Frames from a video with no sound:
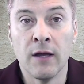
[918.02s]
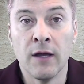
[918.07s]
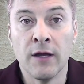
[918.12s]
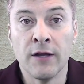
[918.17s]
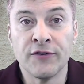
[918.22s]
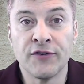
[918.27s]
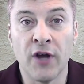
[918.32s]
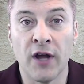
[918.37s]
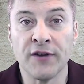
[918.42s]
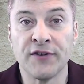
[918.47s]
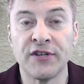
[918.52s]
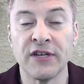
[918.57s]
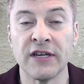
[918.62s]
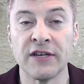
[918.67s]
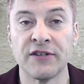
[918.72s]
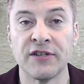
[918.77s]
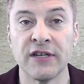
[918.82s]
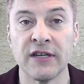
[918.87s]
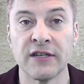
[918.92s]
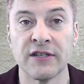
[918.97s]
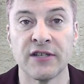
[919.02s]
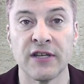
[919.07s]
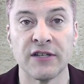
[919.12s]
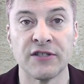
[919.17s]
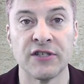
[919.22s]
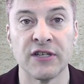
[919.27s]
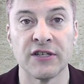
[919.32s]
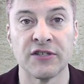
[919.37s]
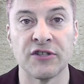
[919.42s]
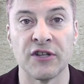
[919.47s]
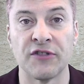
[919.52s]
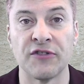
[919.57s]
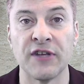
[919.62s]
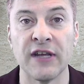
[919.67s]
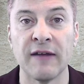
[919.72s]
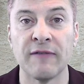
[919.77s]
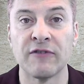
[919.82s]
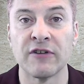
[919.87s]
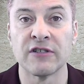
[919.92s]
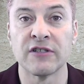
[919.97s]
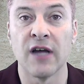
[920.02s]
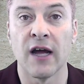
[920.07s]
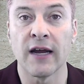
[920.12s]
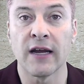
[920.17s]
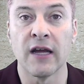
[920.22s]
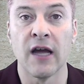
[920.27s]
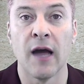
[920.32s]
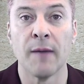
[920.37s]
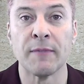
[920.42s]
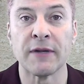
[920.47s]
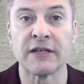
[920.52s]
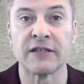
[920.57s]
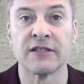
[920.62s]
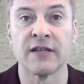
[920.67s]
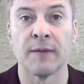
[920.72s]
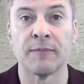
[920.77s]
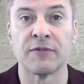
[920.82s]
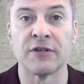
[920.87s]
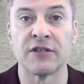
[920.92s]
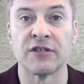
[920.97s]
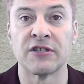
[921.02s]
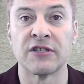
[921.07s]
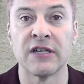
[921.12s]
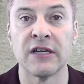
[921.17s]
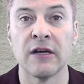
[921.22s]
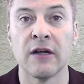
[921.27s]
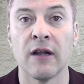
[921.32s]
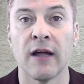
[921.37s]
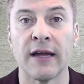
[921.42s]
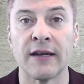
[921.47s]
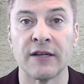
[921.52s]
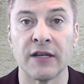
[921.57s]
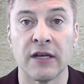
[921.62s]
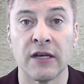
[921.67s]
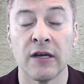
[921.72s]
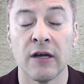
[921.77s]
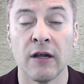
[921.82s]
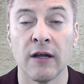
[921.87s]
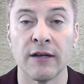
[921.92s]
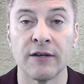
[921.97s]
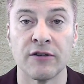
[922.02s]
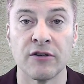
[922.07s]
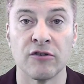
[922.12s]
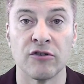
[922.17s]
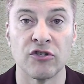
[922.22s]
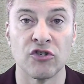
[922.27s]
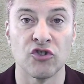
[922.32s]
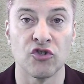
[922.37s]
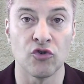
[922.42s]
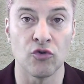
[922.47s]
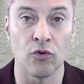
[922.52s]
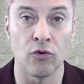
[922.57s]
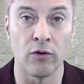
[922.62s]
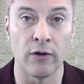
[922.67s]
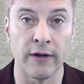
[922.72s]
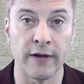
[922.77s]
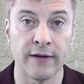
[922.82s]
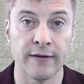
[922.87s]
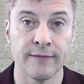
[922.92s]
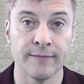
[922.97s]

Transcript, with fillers: John ten ten says this, "The thief does not come except to steal and to kill and to destroy.